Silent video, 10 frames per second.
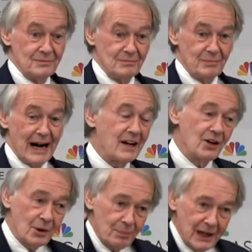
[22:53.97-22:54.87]
but I
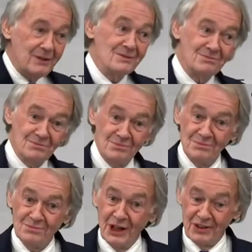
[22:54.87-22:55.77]
could compete
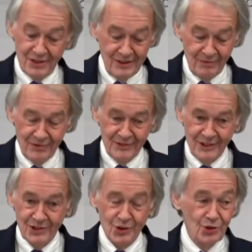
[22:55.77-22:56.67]
with
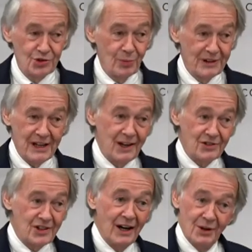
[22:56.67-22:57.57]
the school
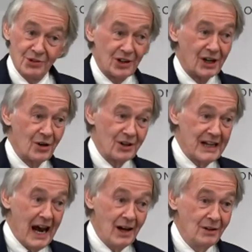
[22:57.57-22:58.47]
superintendent's son who was going to go to
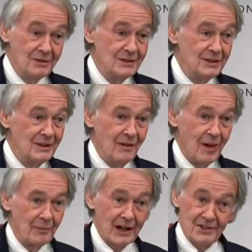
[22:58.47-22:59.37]
Yale
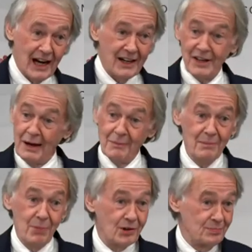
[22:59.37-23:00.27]
because I could take my
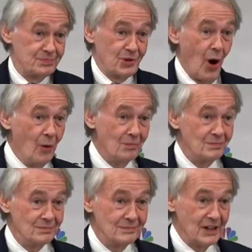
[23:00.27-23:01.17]
books home
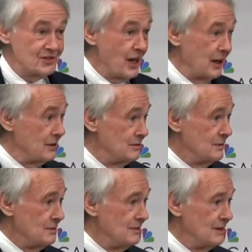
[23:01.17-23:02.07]
and study
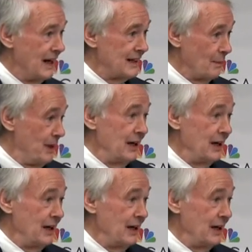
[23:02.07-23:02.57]
and compete